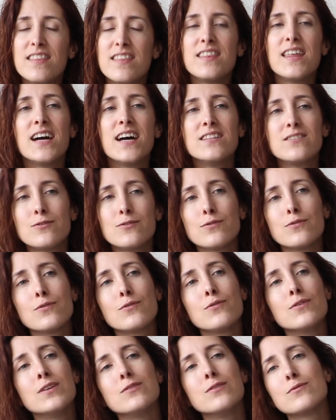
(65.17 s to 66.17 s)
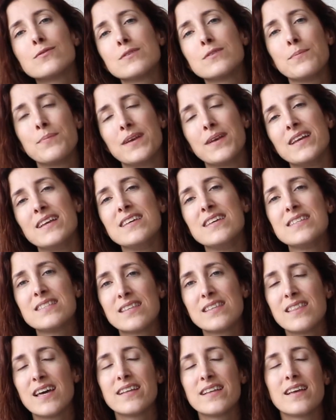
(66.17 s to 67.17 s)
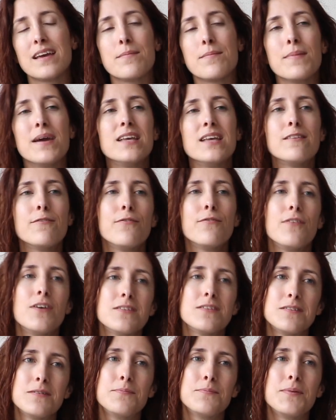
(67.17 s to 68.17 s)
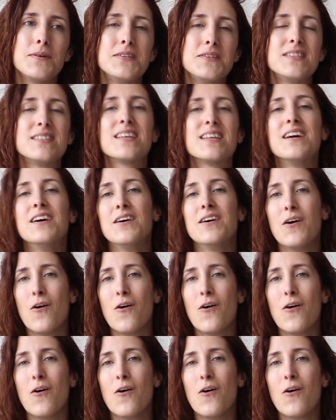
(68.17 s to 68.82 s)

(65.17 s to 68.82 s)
that, you know, into the playlist that I made for The Boys.